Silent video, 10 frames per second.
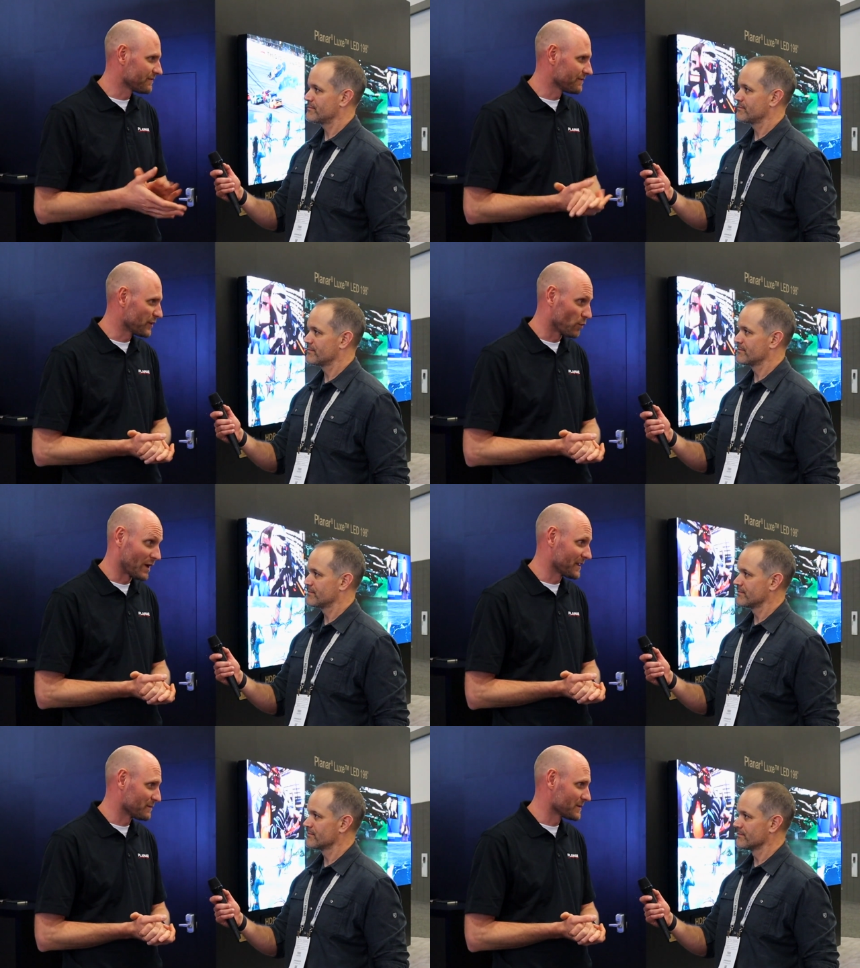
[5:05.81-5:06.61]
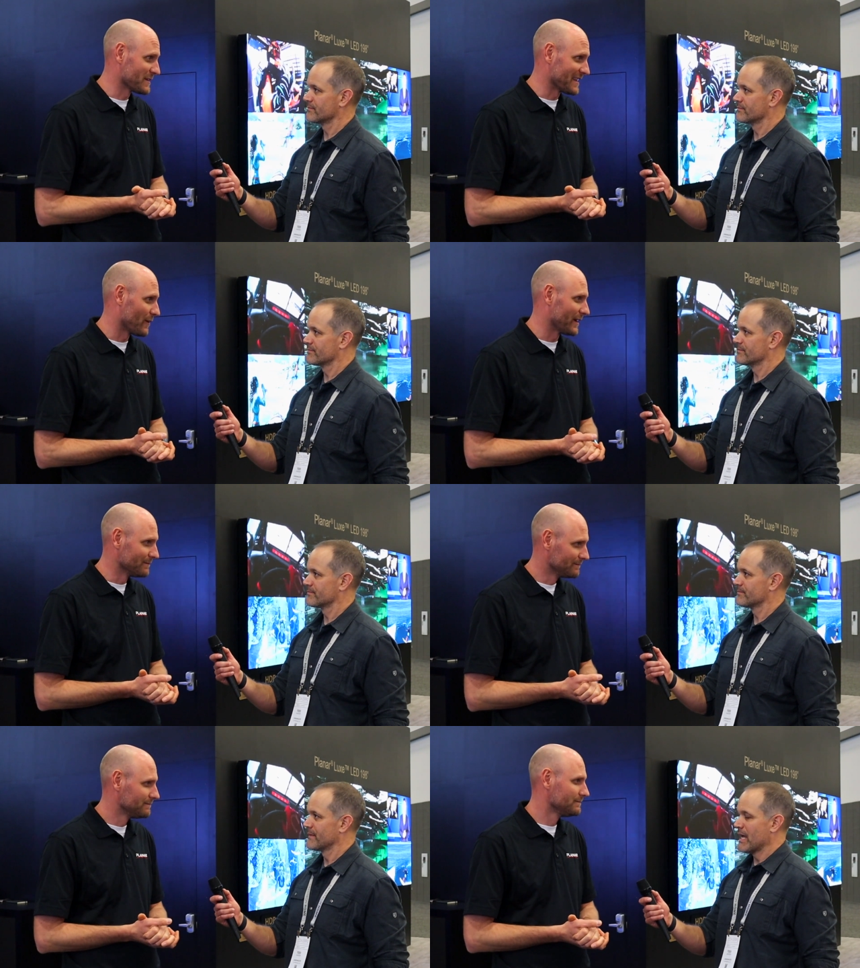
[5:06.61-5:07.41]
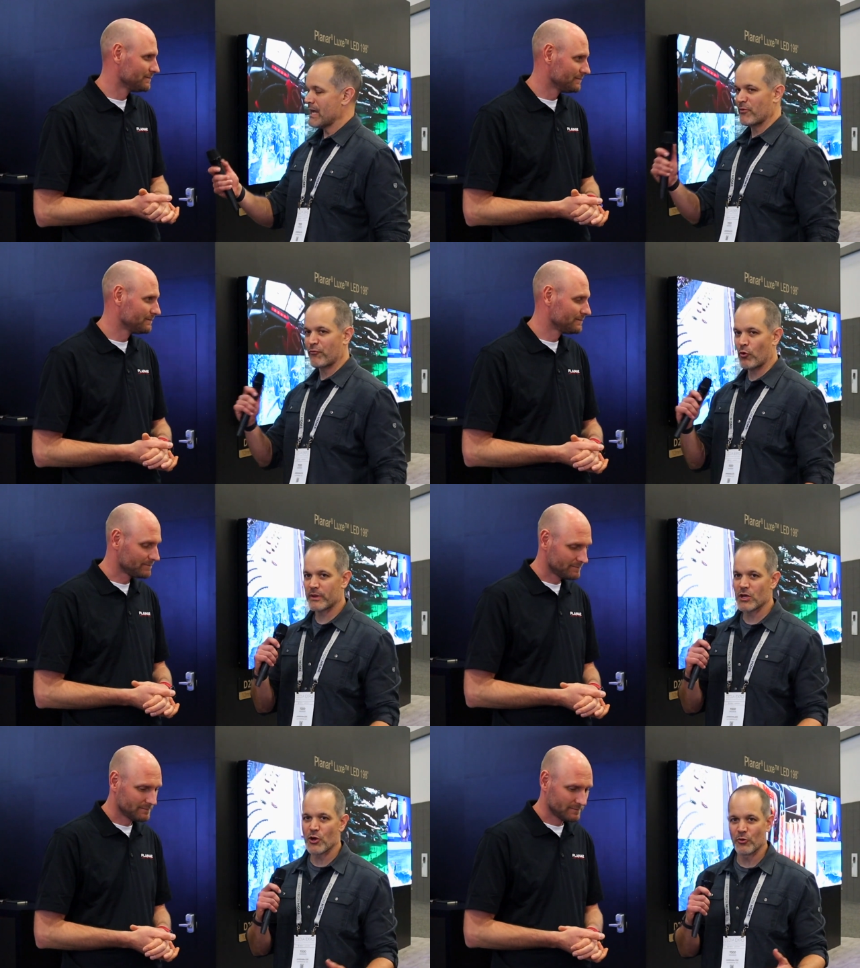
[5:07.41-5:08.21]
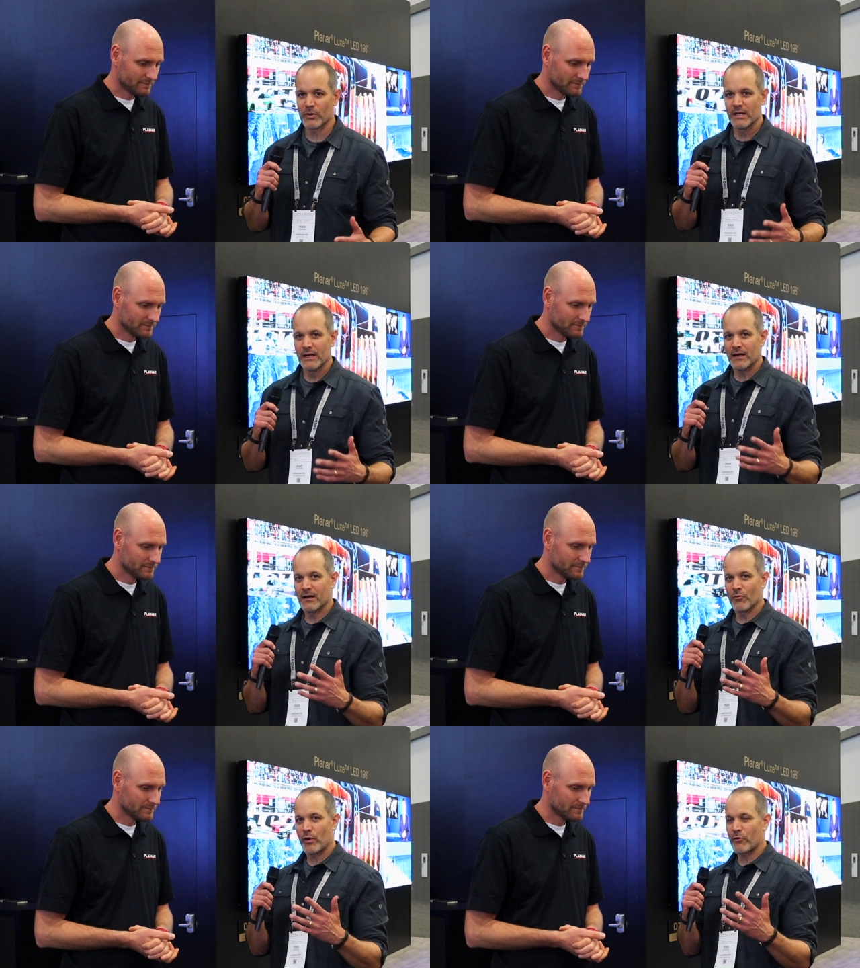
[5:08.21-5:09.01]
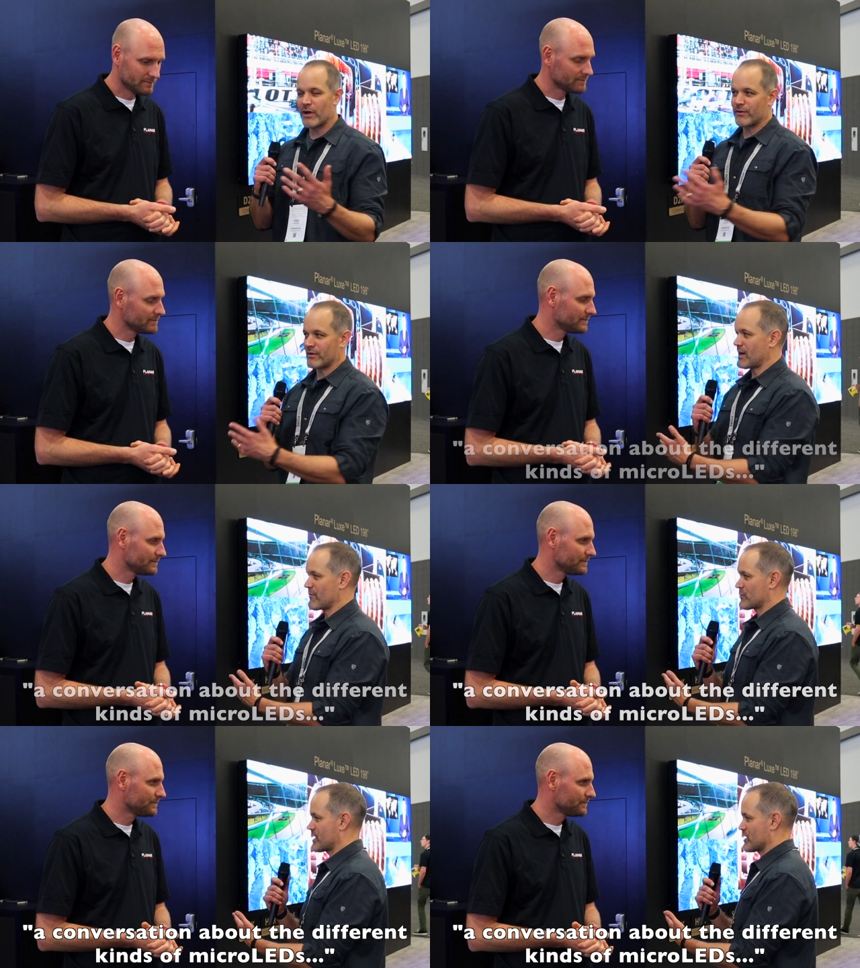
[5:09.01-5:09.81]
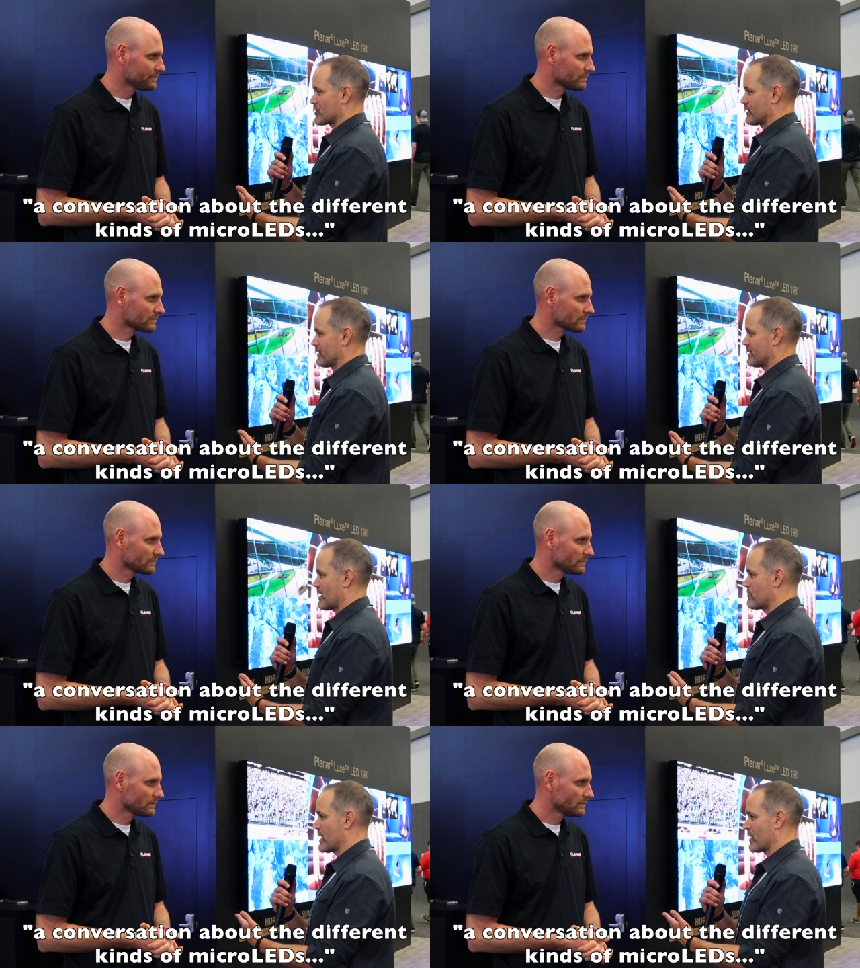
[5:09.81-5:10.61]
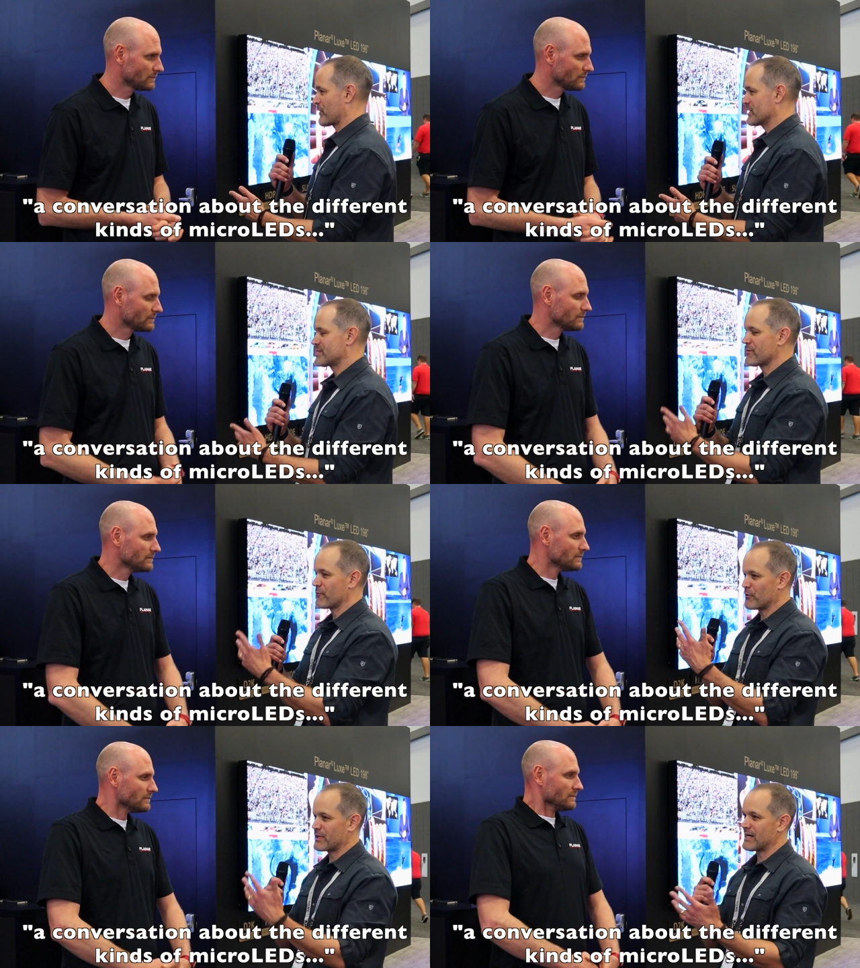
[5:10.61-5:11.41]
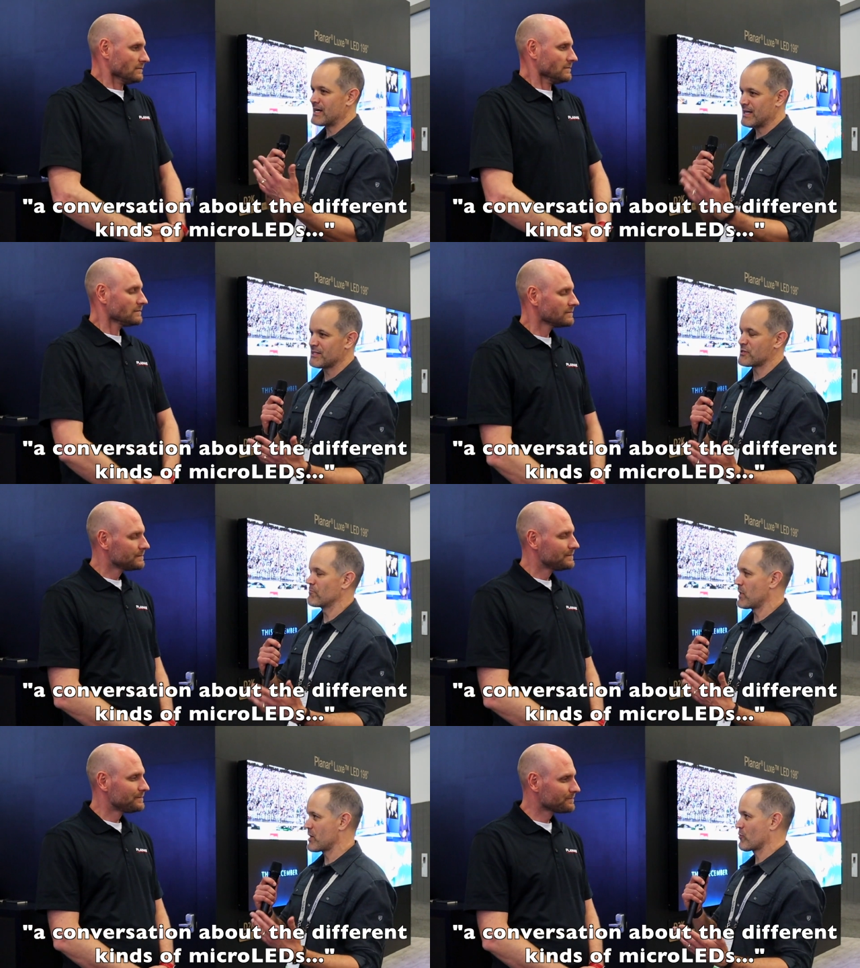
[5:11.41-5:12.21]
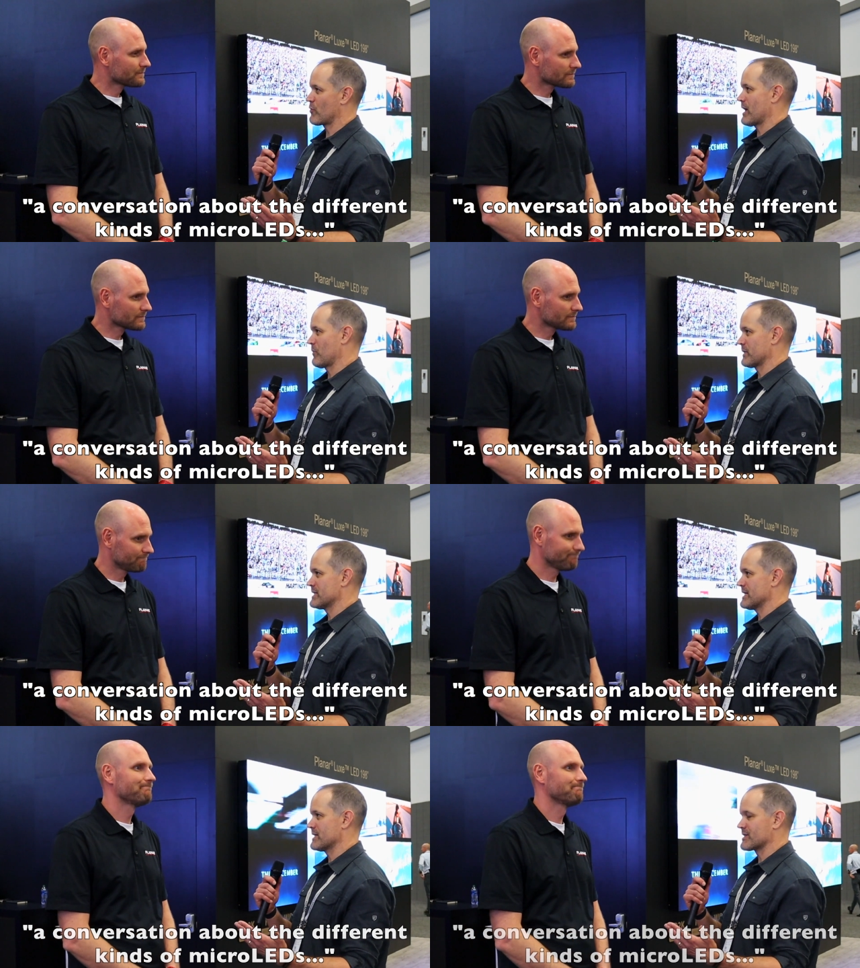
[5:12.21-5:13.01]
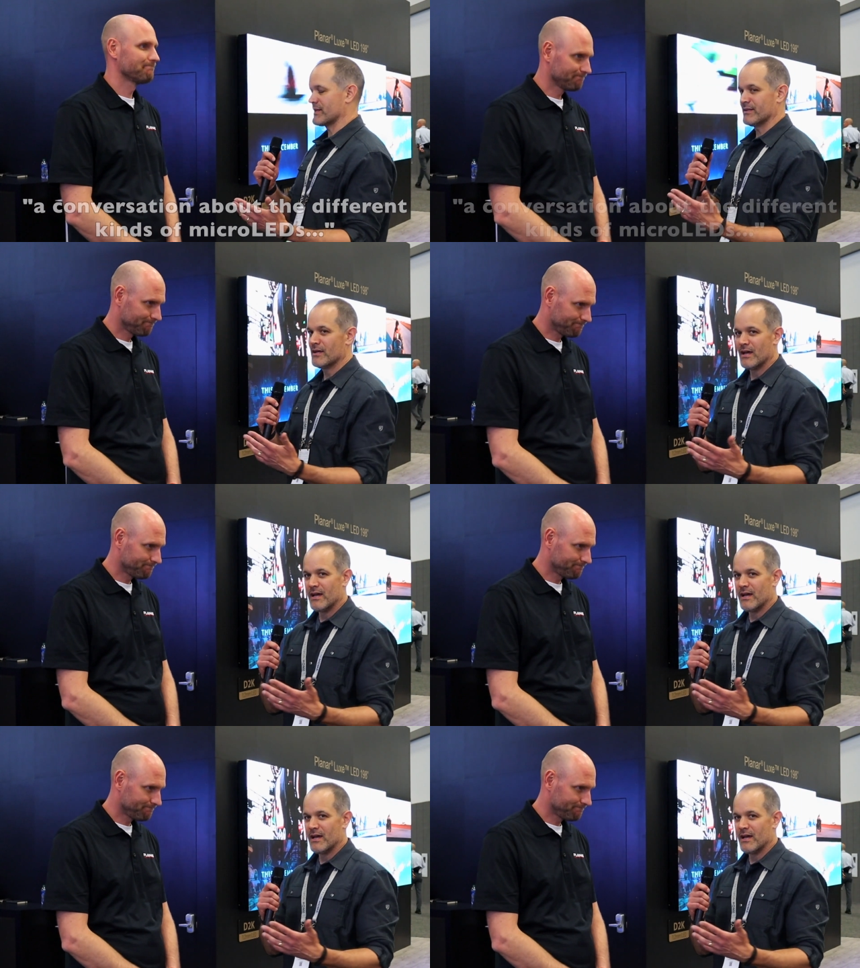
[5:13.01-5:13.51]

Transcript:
Speaker 1: if you want them to be that way.
Speaker 2: And before we go, um, we were having a conversation about the different kinds of micro LEDs and.